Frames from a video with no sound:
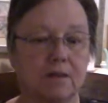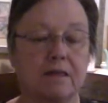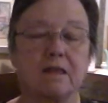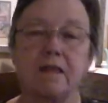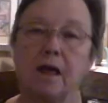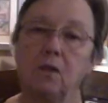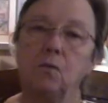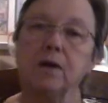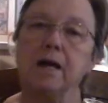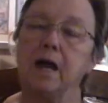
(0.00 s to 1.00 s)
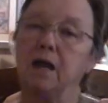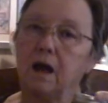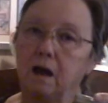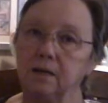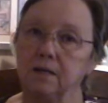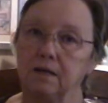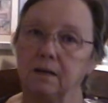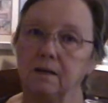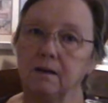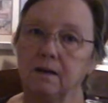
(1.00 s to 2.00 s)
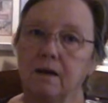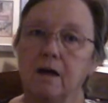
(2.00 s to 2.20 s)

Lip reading: celery and onion